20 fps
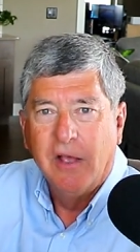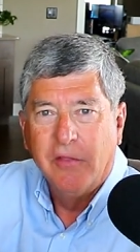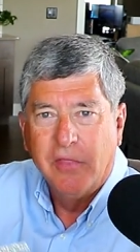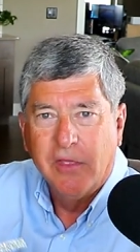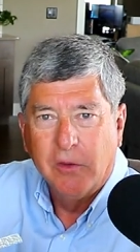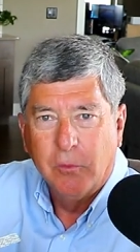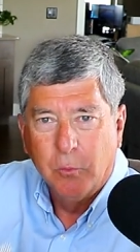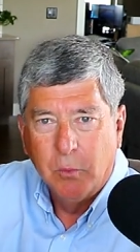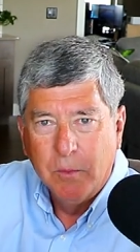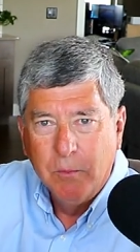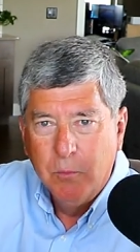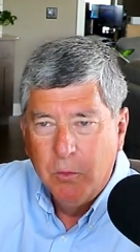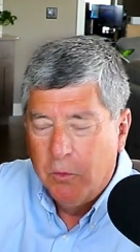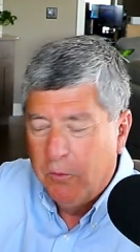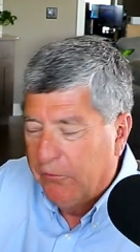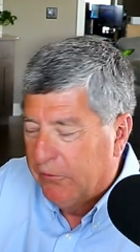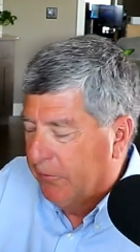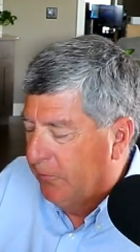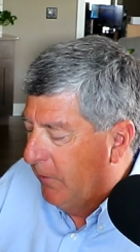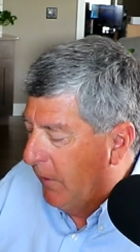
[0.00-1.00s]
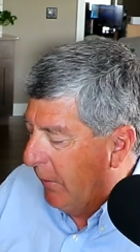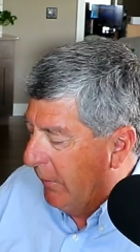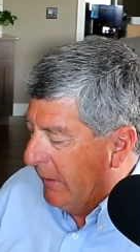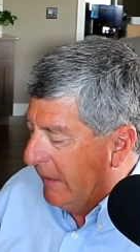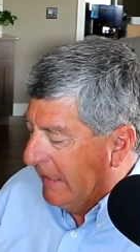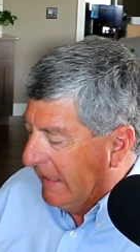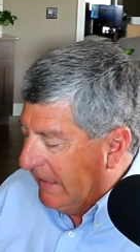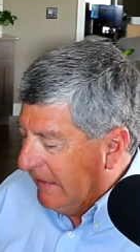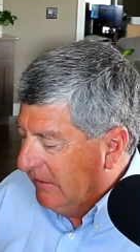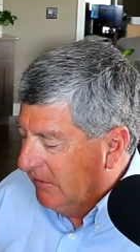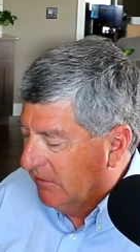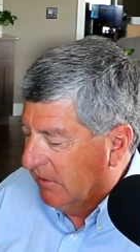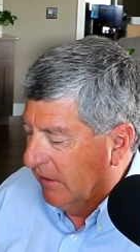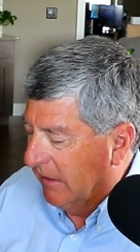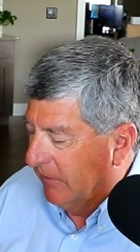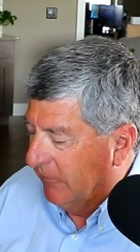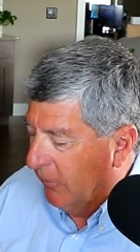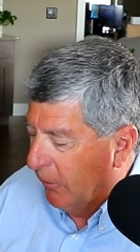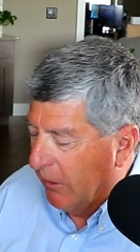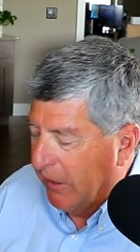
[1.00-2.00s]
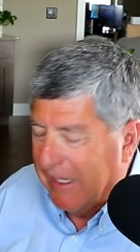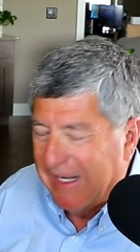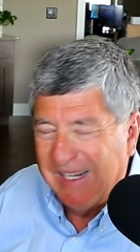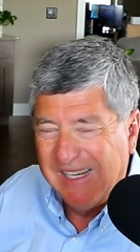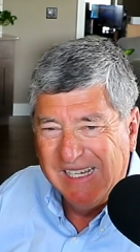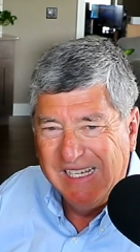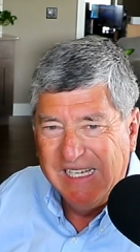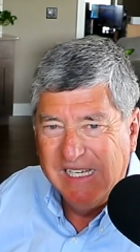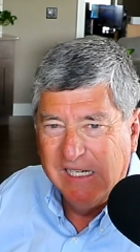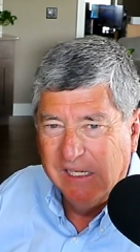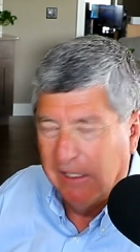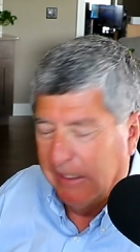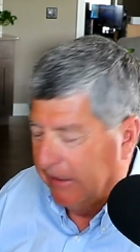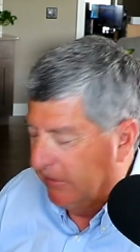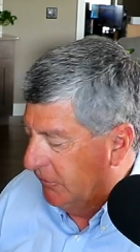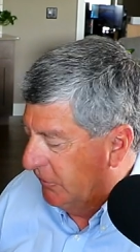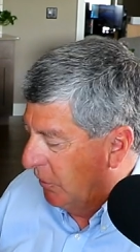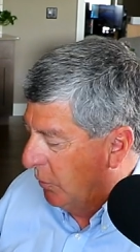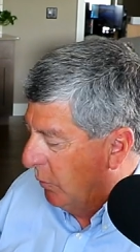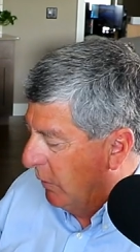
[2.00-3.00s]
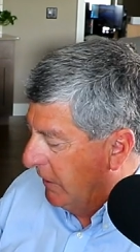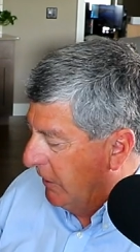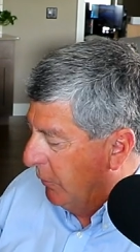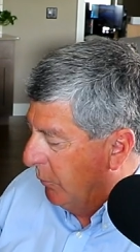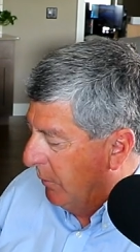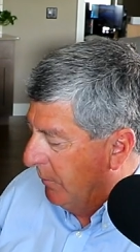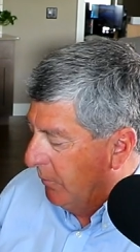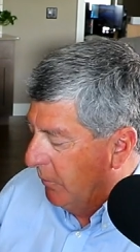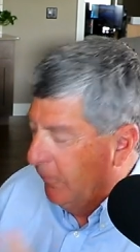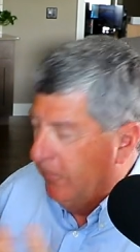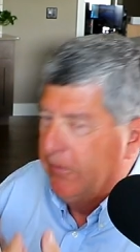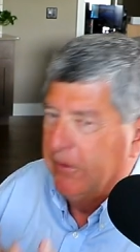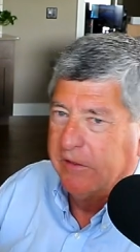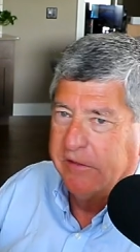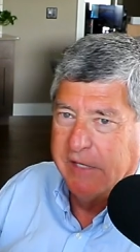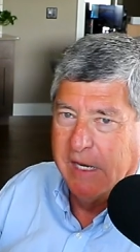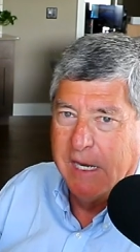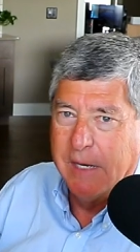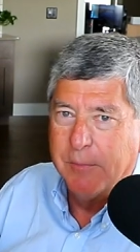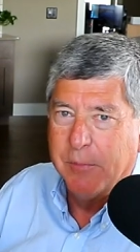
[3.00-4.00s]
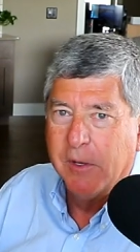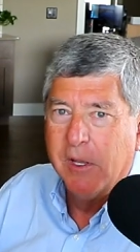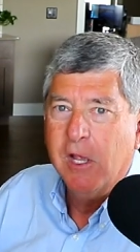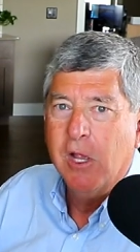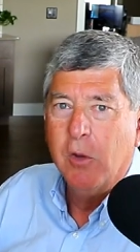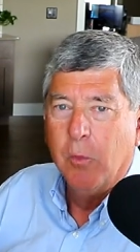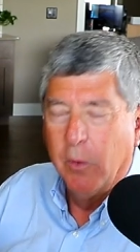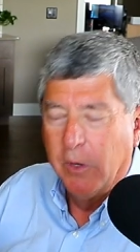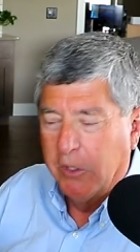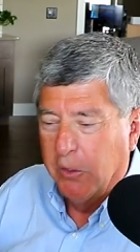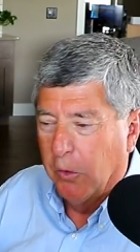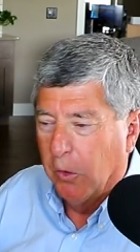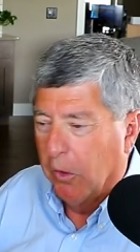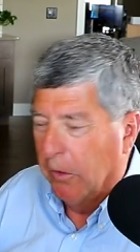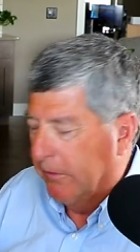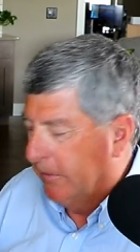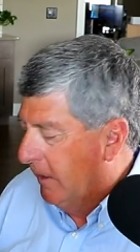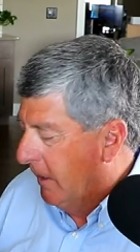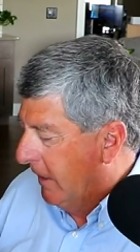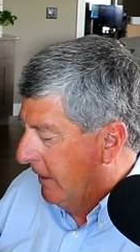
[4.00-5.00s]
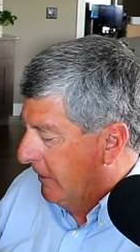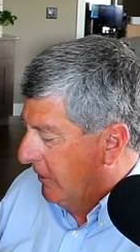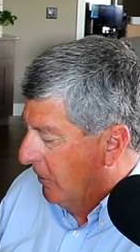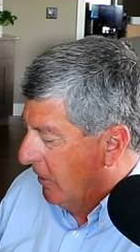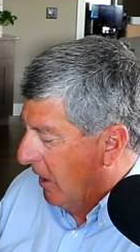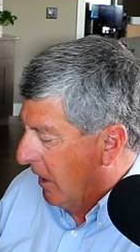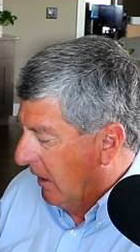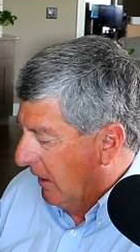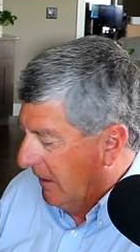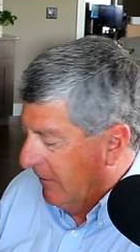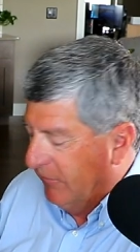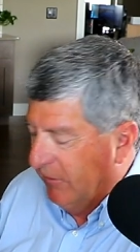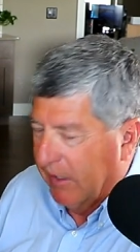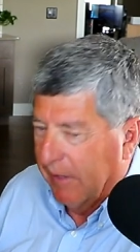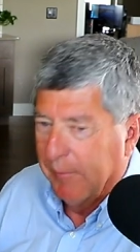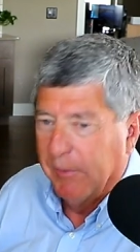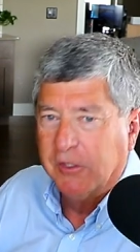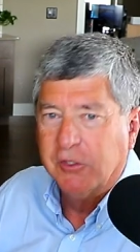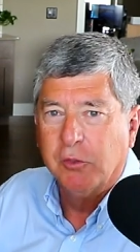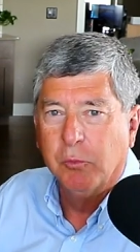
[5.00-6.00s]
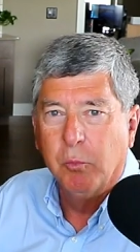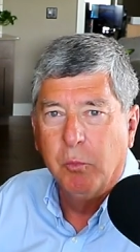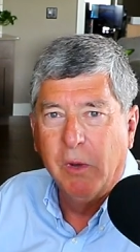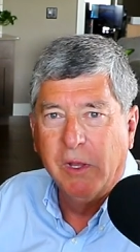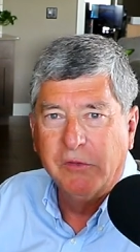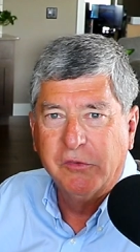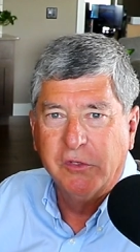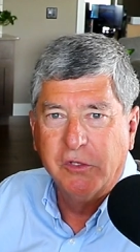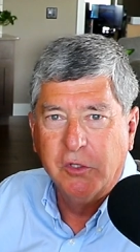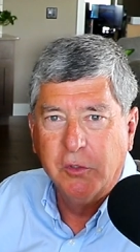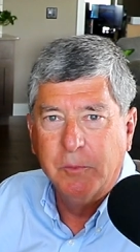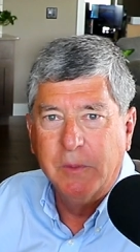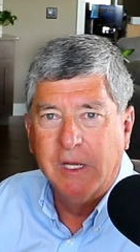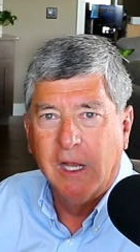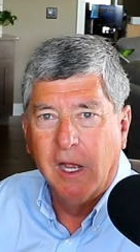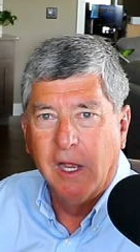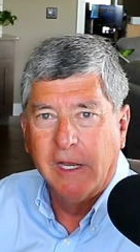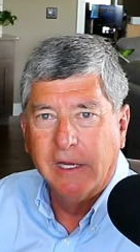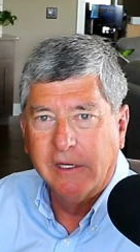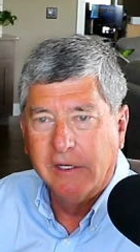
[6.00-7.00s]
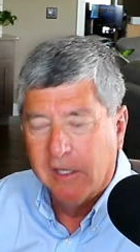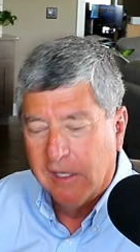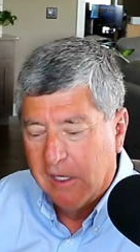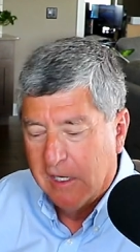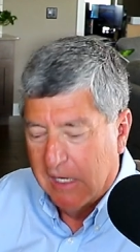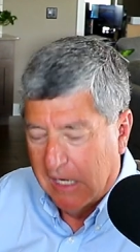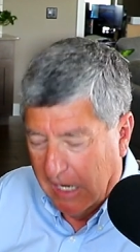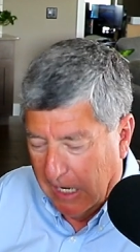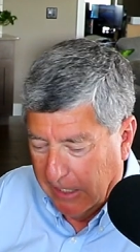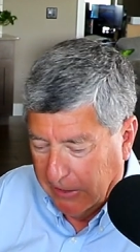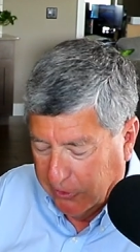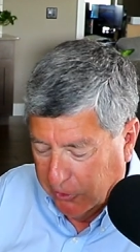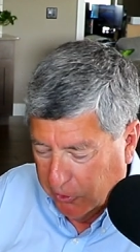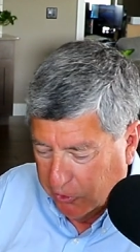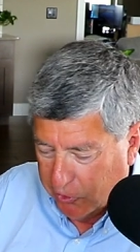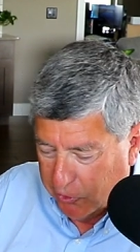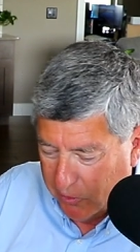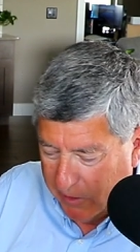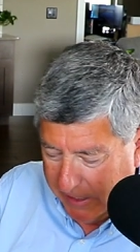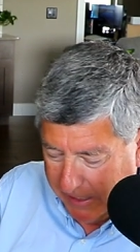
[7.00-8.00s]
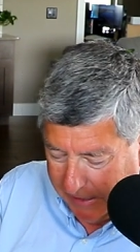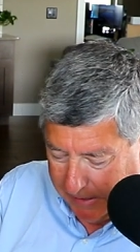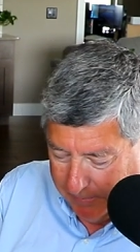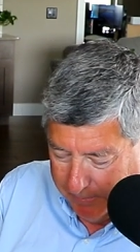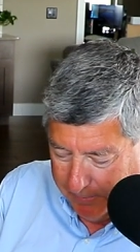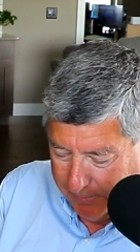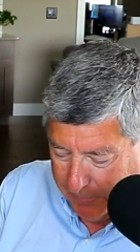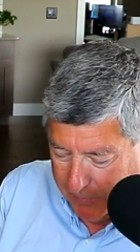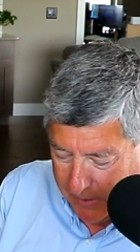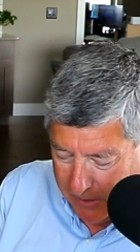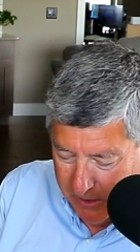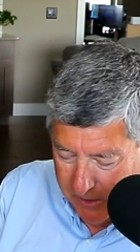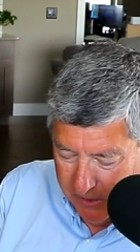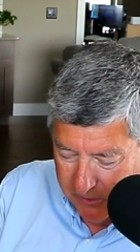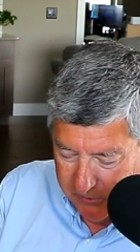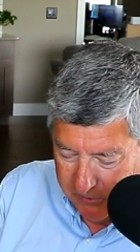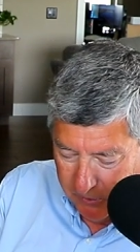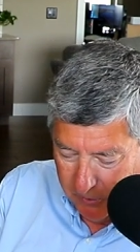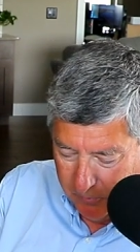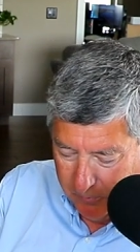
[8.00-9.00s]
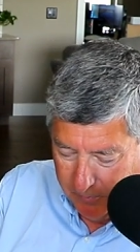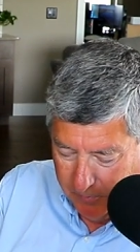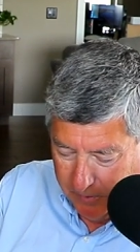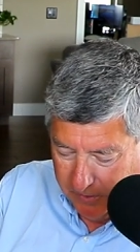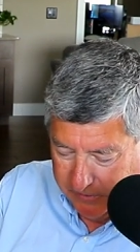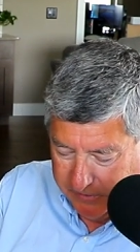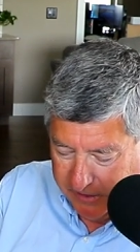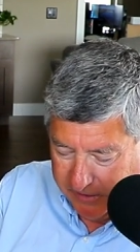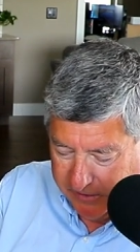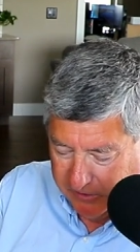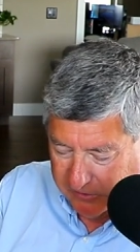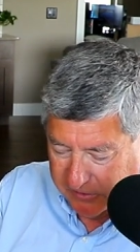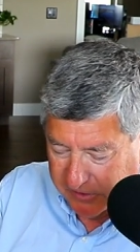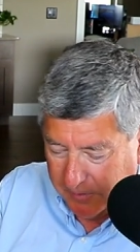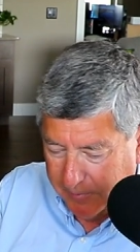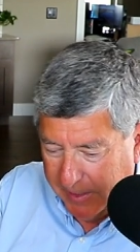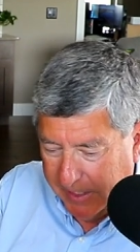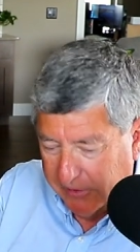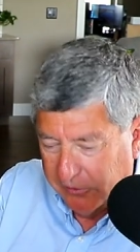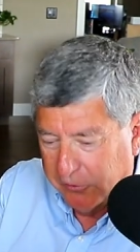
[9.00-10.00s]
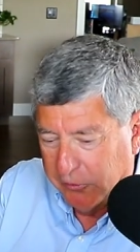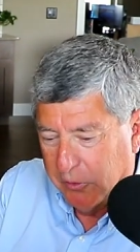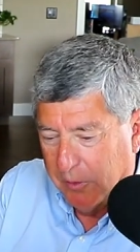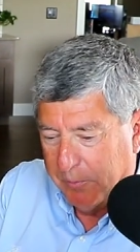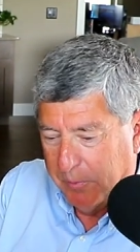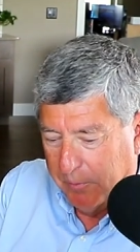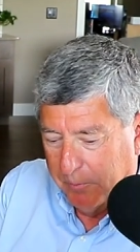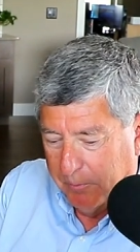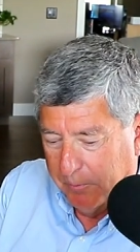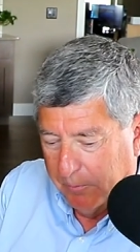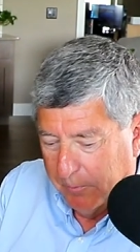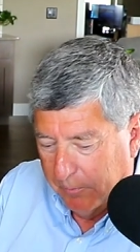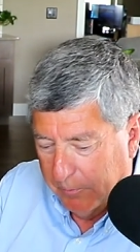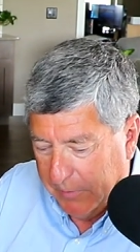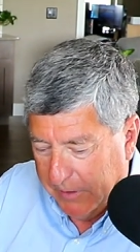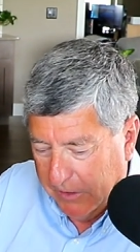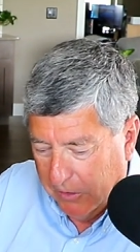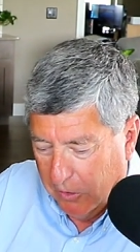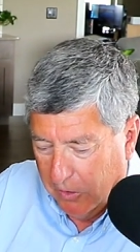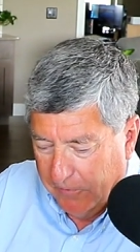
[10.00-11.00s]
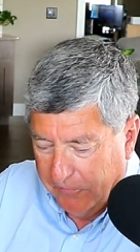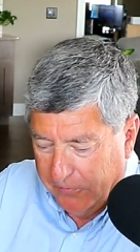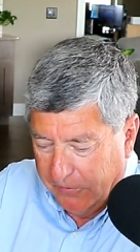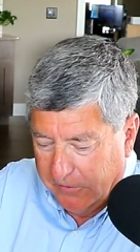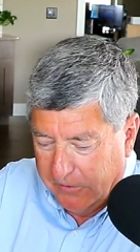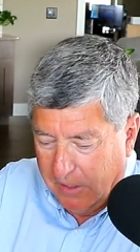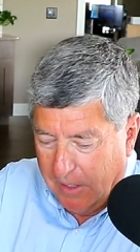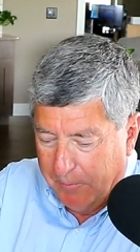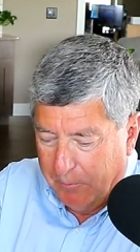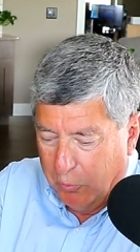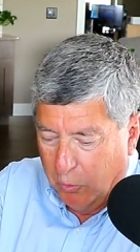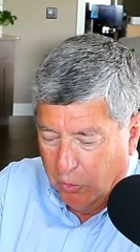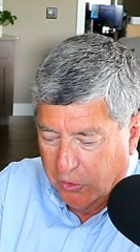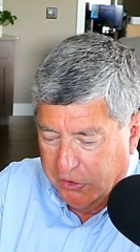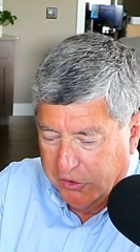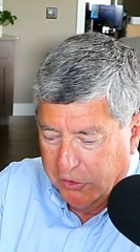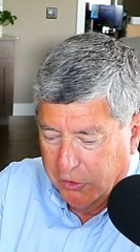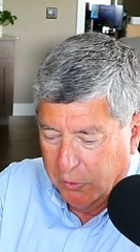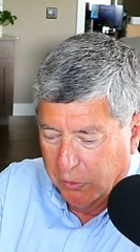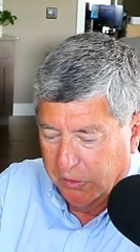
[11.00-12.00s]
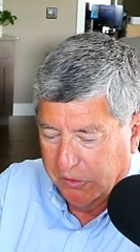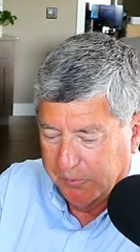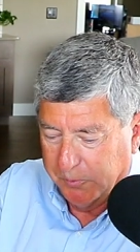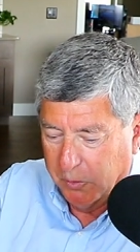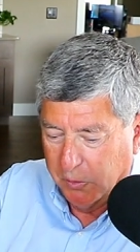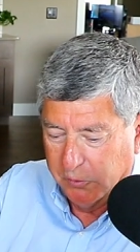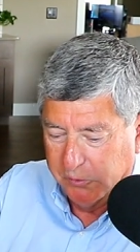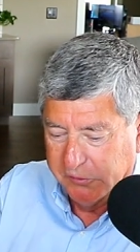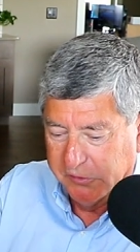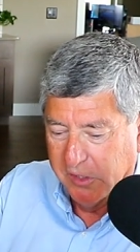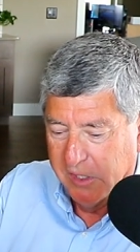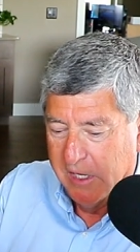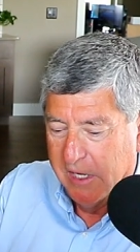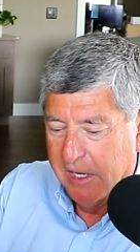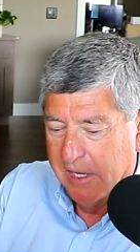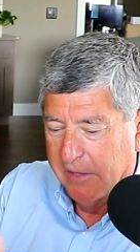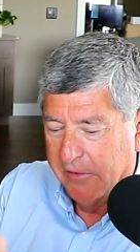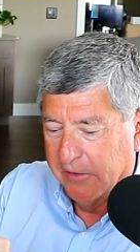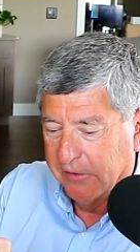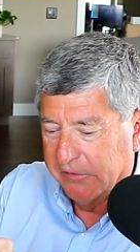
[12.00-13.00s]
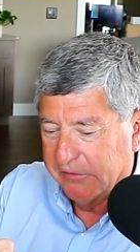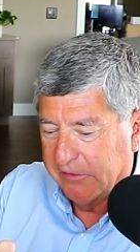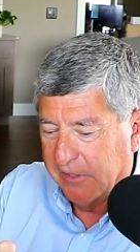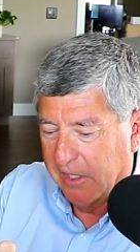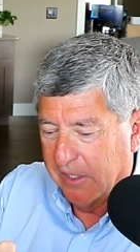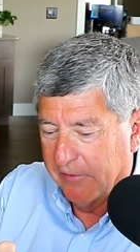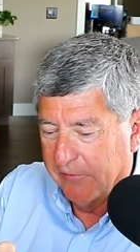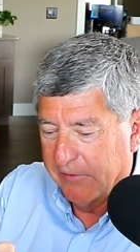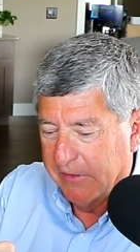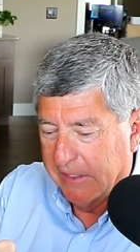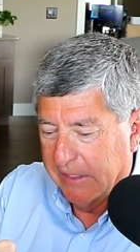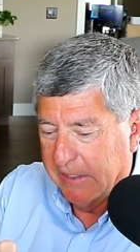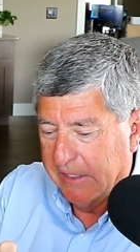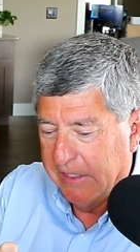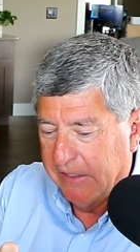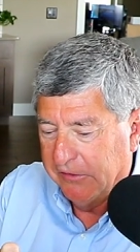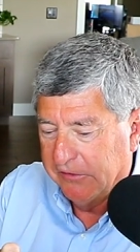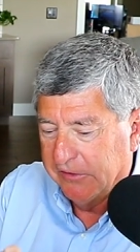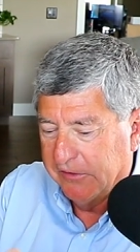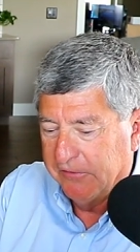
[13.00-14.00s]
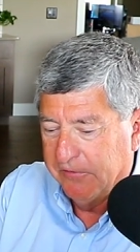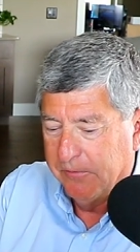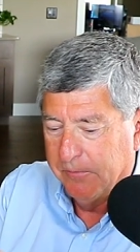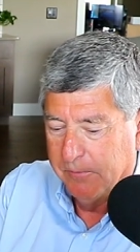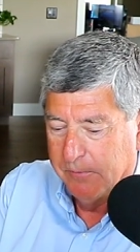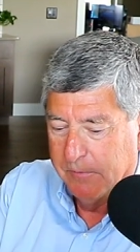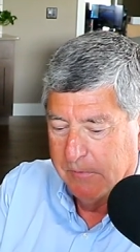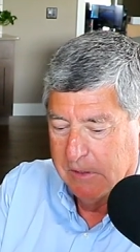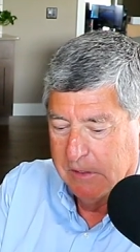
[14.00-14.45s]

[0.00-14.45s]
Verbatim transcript: uh, that removes very easily, very cleanly. So when you remove the tape, when you're all done, you're not leaving a bunch of residue behind on your train. So I'll take this command strip and peel off the top portion to expose this side of the adhesive